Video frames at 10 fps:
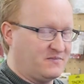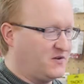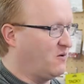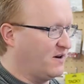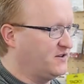
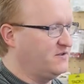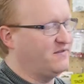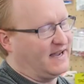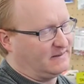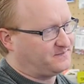you don't want to do
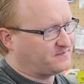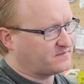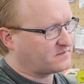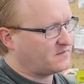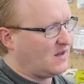that.
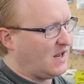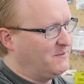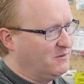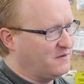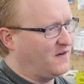
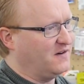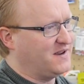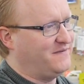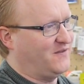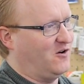But with
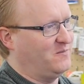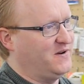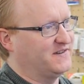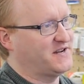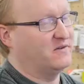funky foam,
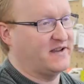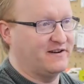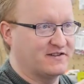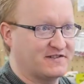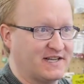you can say, okay,
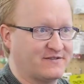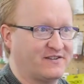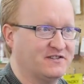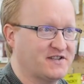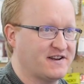here's the size of
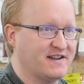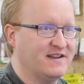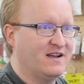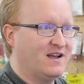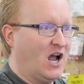our
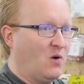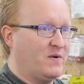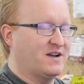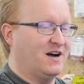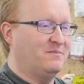LCD.
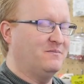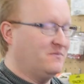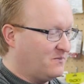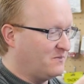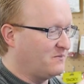We
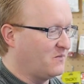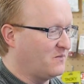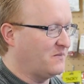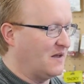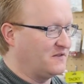come
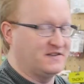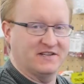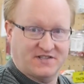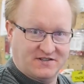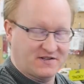the
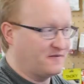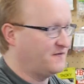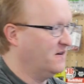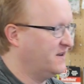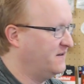distance of the
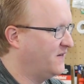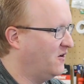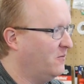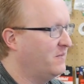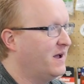funky
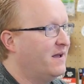foam,